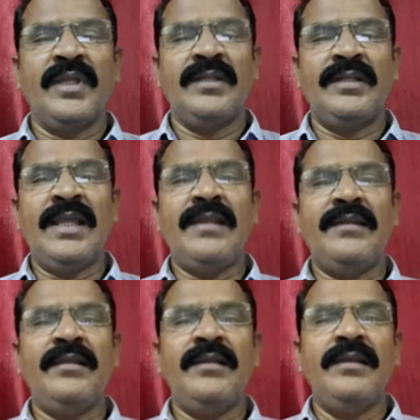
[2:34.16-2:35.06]

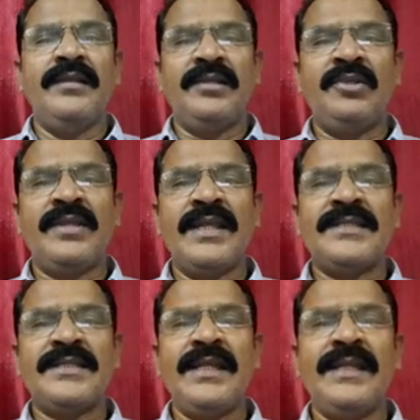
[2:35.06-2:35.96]
Then you can
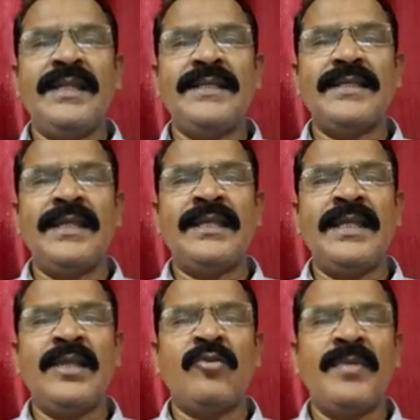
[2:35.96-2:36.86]
say it is a
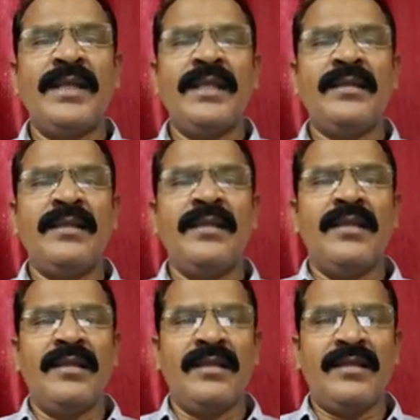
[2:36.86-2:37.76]
K-chromatic
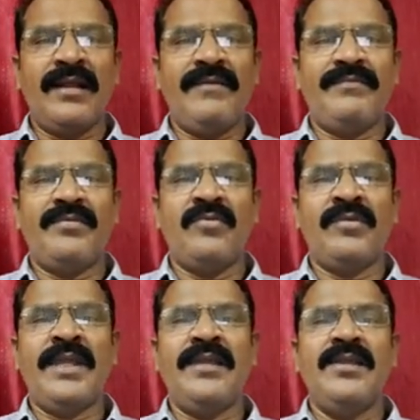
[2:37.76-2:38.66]
graph.
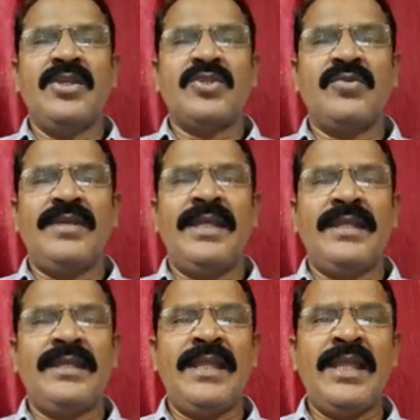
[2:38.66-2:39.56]
Okay, so
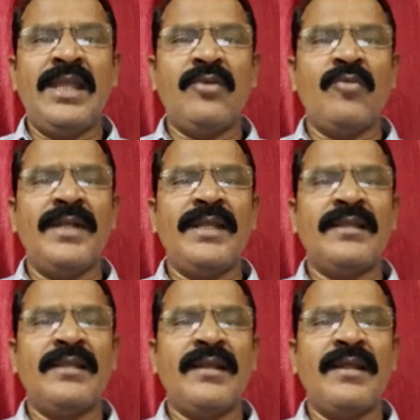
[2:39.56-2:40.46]
a
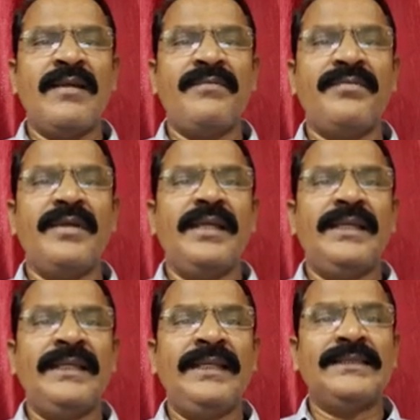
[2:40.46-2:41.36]
K-chromatic graph
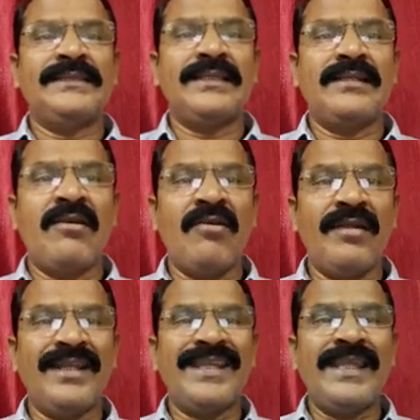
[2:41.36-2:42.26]
is
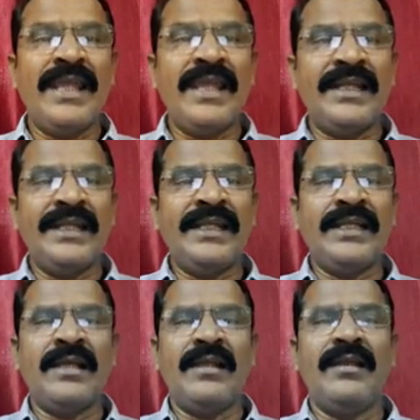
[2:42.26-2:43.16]
called
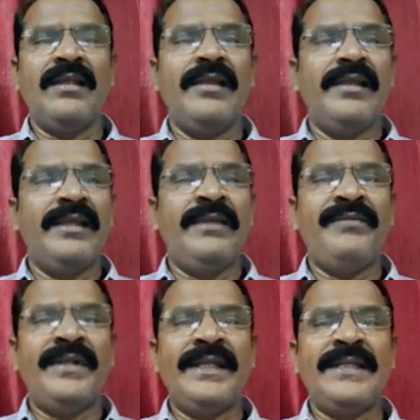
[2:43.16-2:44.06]
K-critical
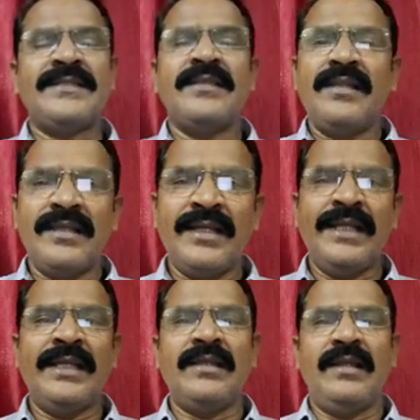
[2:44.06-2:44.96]
if it is
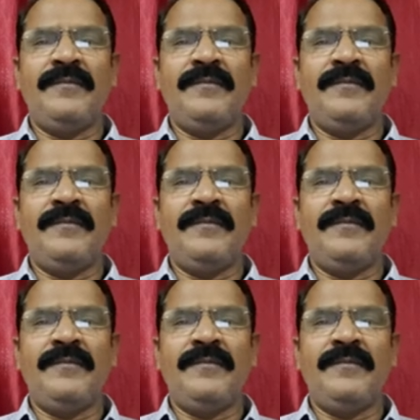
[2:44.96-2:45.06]
critical.